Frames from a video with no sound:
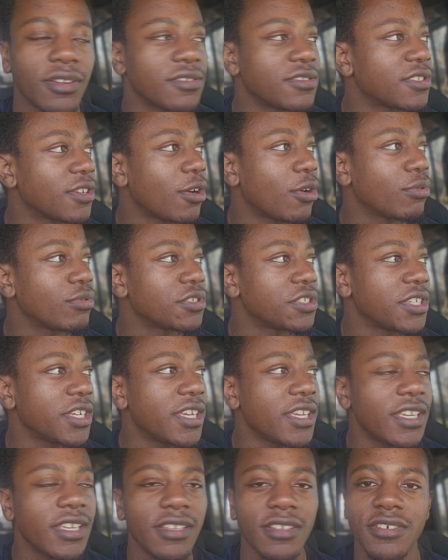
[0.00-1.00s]
So
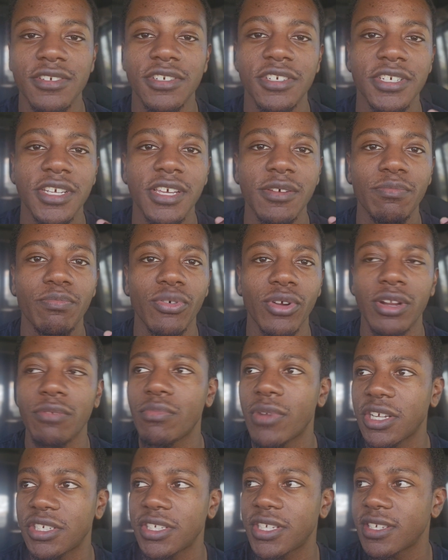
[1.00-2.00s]
she pretty
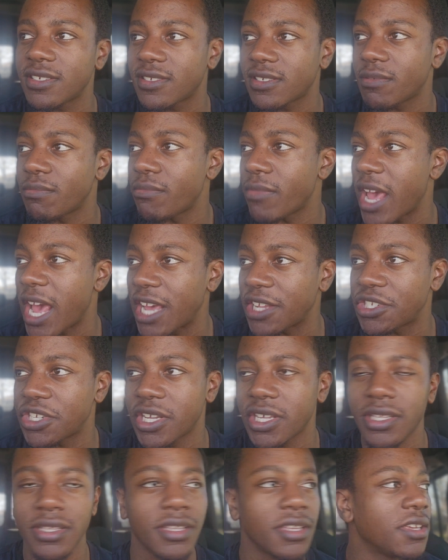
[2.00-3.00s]
much gets some magic,